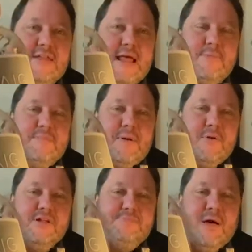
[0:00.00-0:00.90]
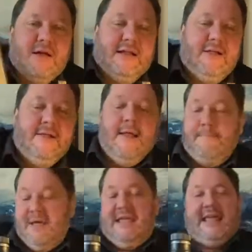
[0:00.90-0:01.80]
the name of the bloke that's behind it,
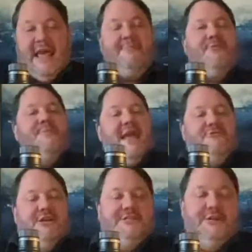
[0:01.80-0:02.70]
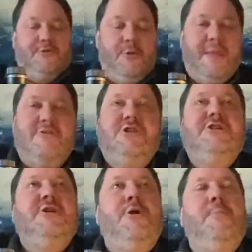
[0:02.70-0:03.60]
but he came from the Edrington Group.
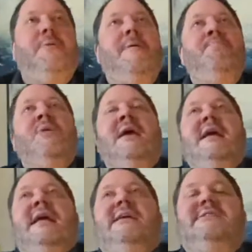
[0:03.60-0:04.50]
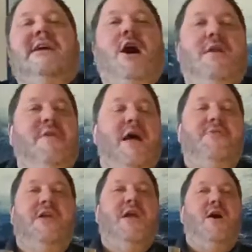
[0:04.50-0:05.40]
Edrington Group is the kind of like
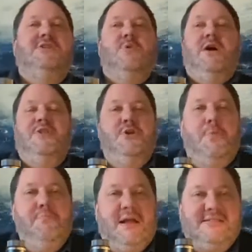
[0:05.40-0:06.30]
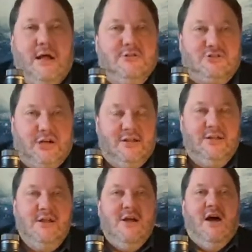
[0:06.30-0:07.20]
the last word, the non plus ultra
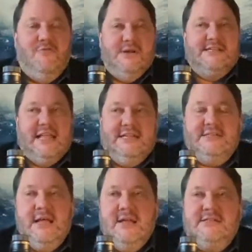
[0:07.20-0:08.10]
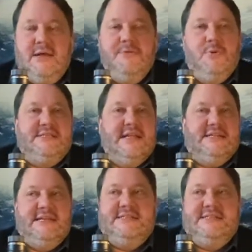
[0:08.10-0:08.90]
of whiskies. Some of the whiskies they